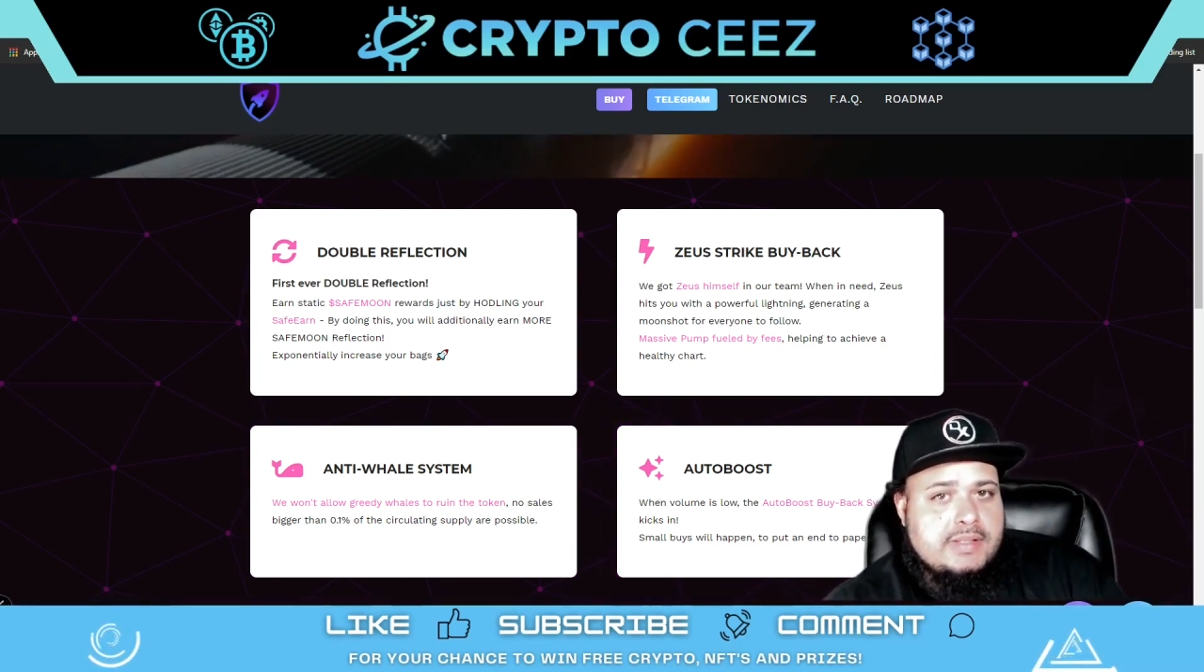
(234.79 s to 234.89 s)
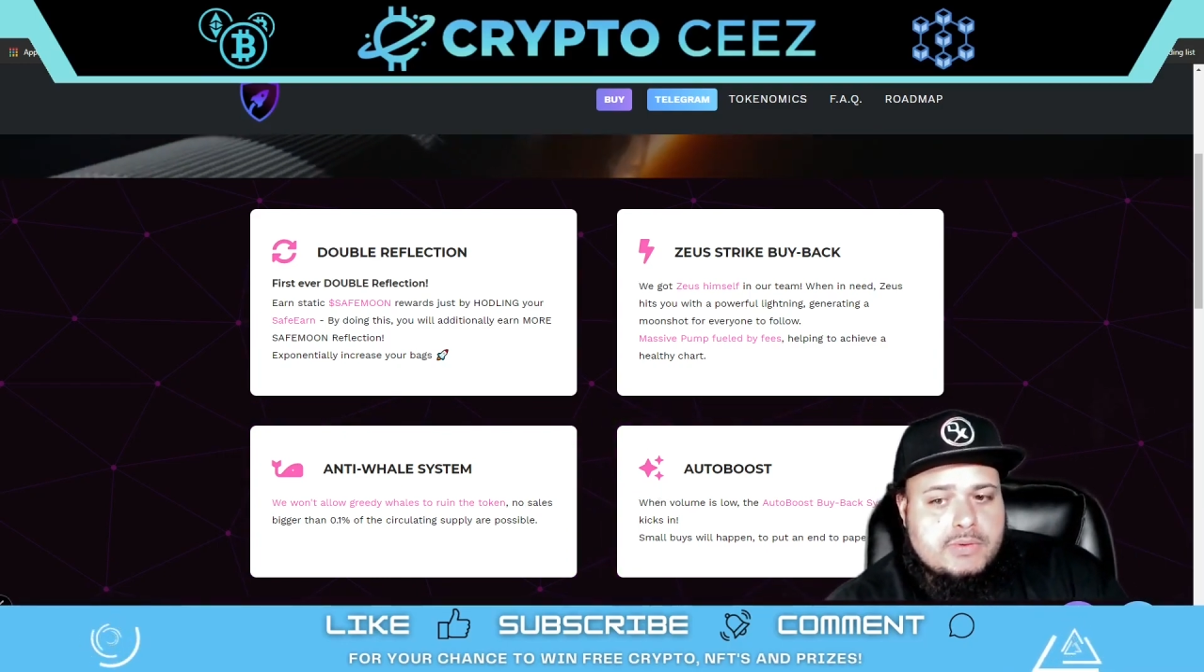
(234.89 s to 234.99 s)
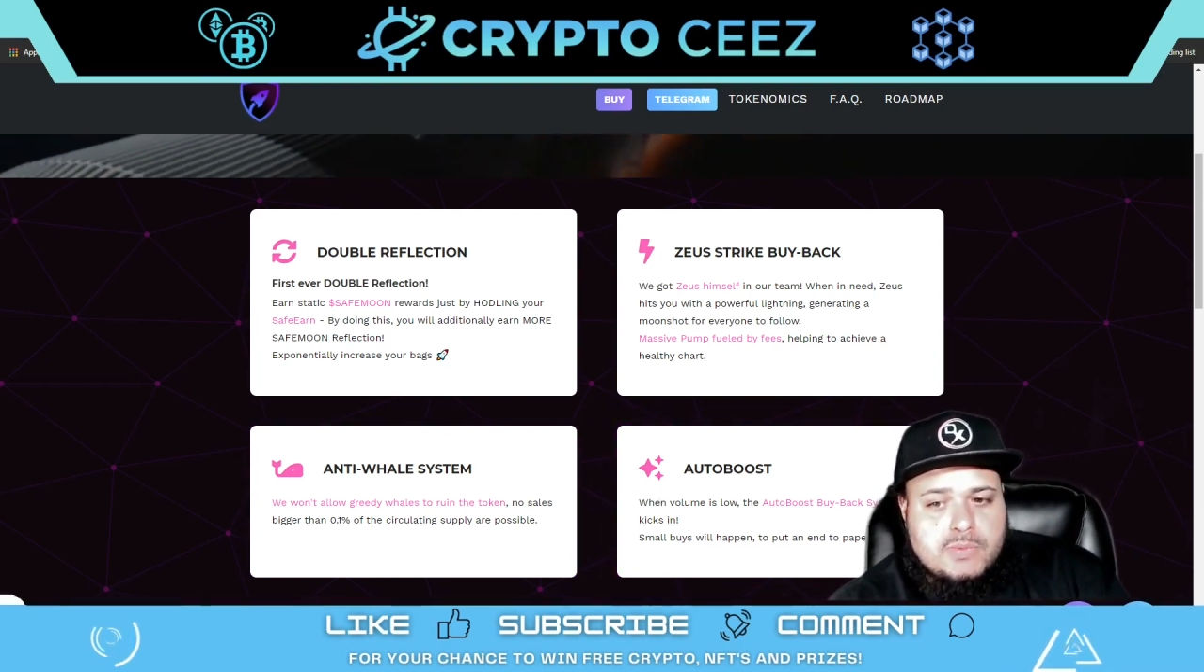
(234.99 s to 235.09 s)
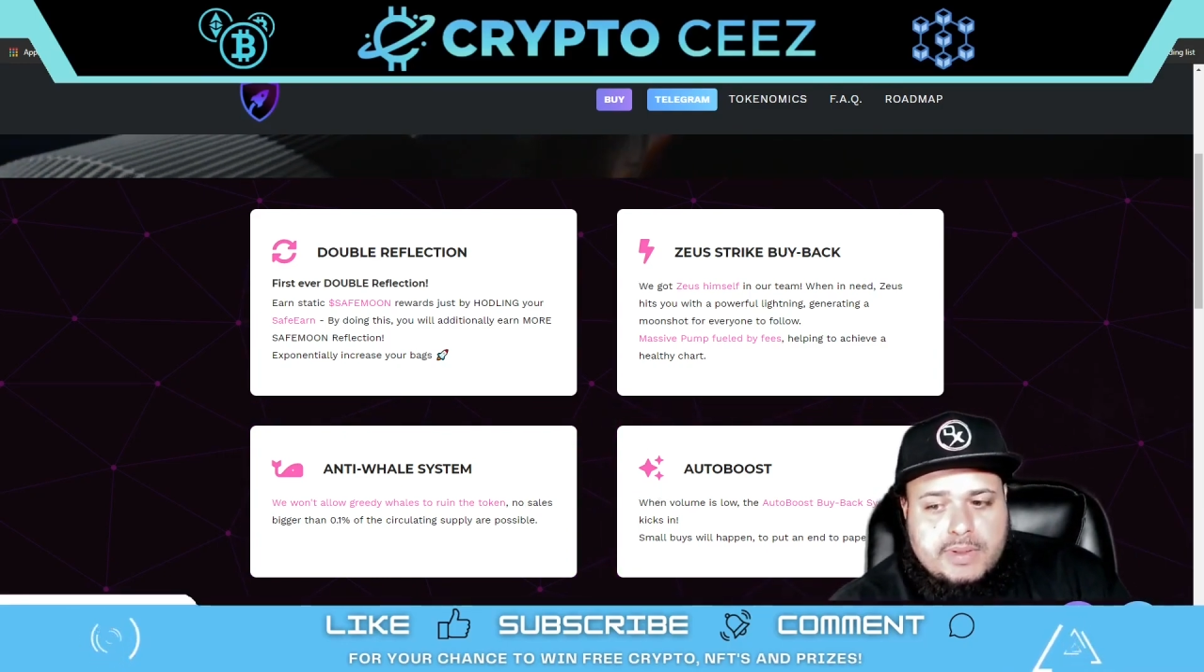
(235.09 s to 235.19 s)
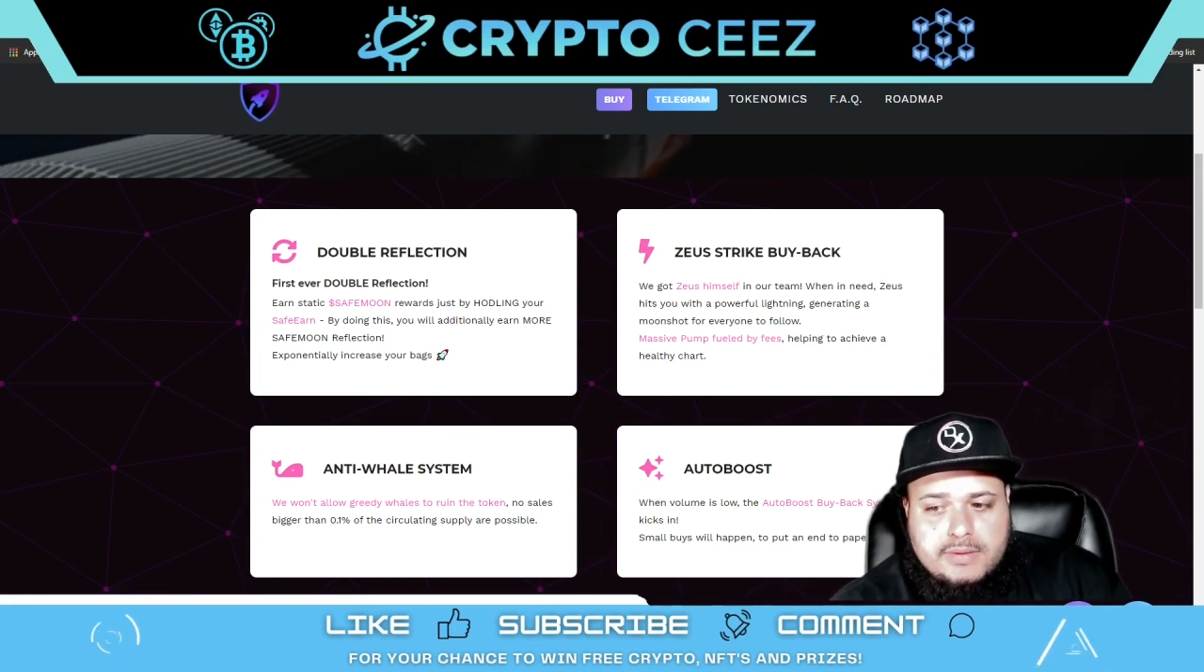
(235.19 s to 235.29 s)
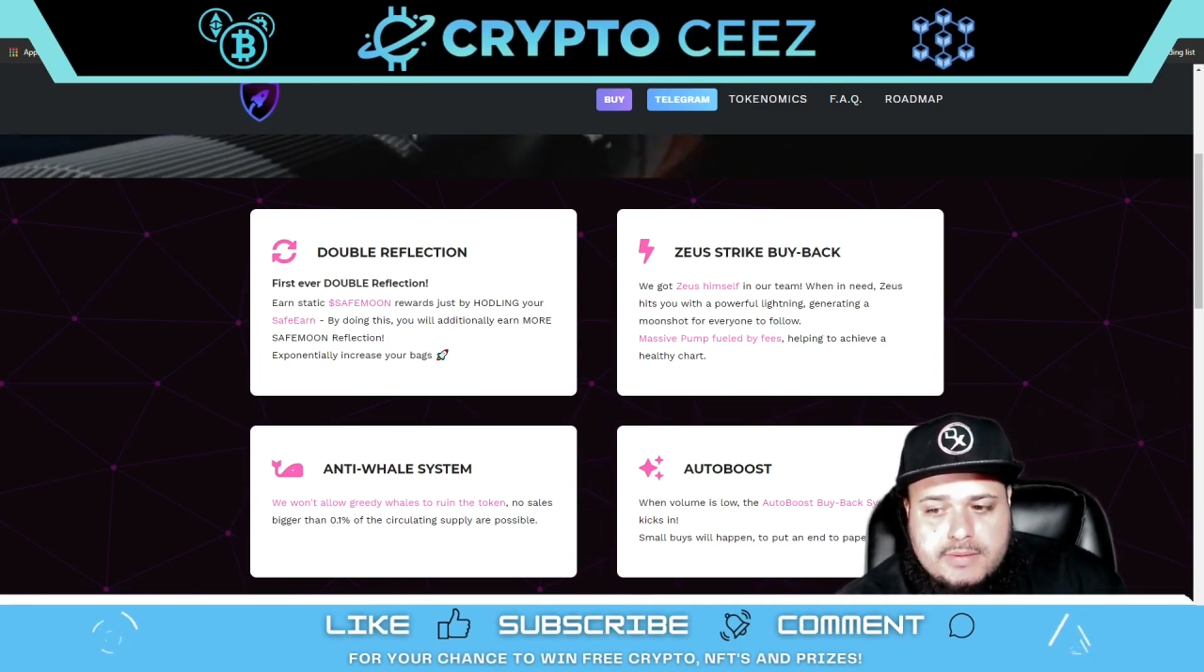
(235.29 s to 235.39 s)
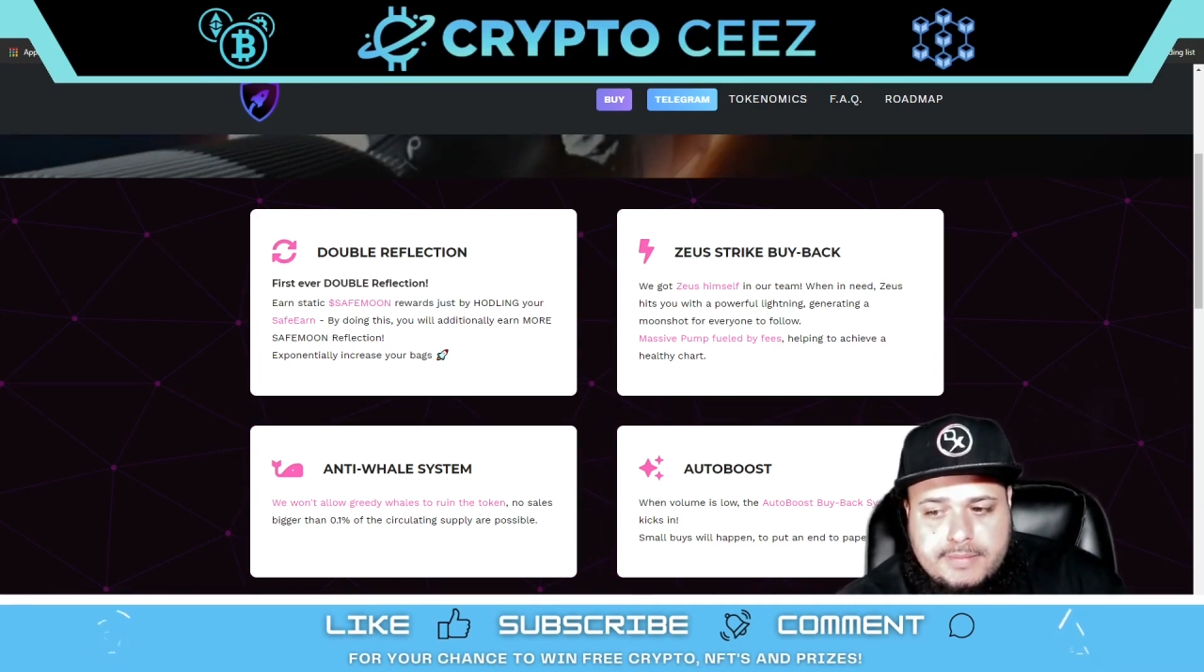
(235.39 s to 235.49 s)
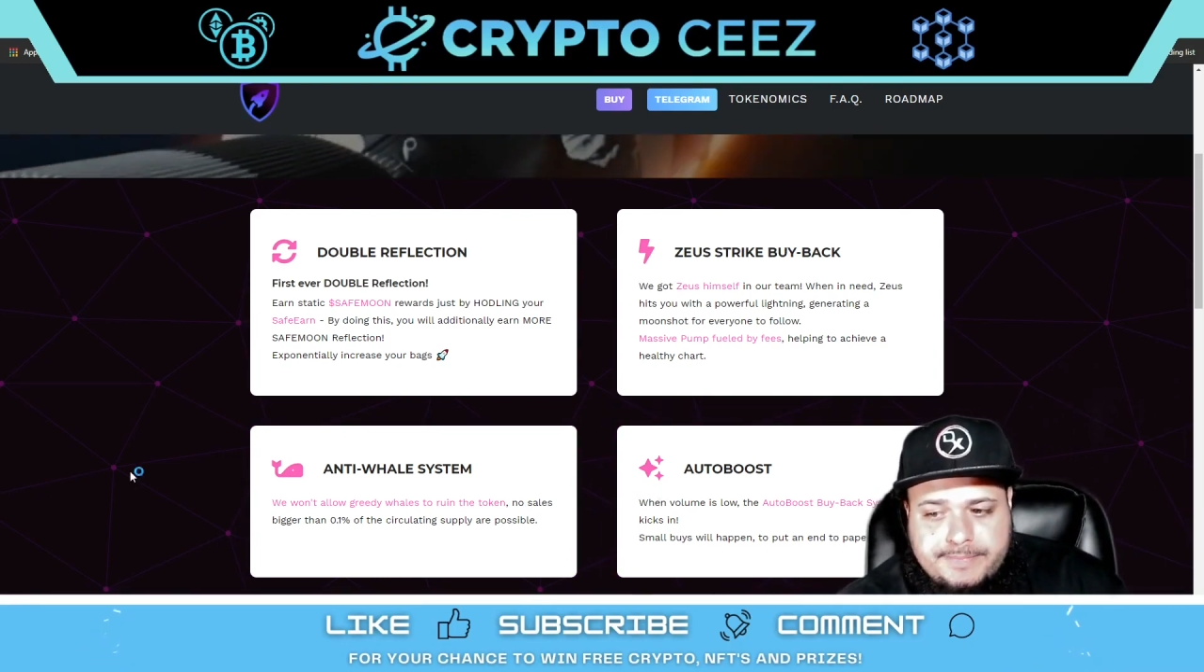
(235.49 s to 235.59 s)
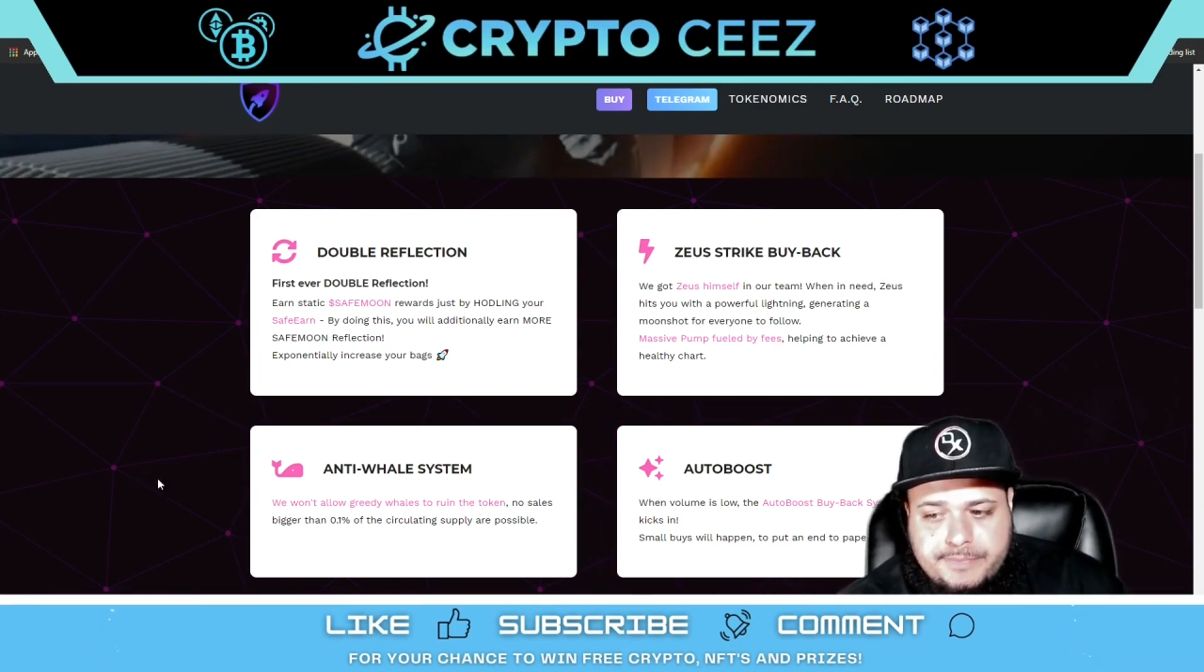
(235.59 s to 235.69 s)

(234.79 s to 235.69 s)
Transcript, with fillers: those whales.